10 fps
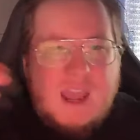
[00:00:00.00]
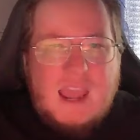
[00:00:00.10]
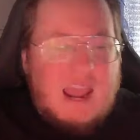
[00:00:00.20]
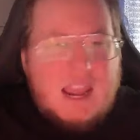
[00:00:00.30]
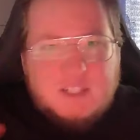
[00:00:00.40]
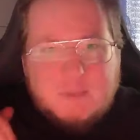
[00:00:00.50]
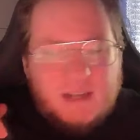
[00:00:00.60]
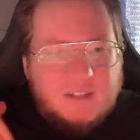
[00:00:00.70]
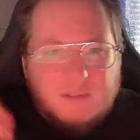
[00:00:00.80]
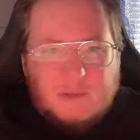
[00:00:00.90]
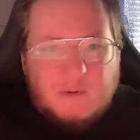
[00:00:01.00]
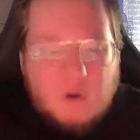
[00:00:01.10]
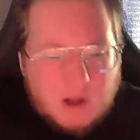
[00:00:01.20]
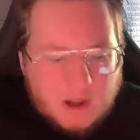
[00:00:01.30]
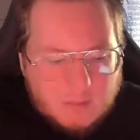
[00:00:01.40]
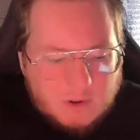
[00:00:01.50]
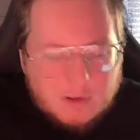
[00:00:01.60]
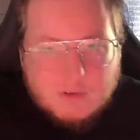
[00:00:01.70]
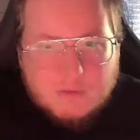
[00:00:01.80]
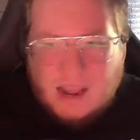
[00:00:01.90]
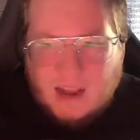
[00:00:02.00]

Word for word: aspect of the Warhammer universe.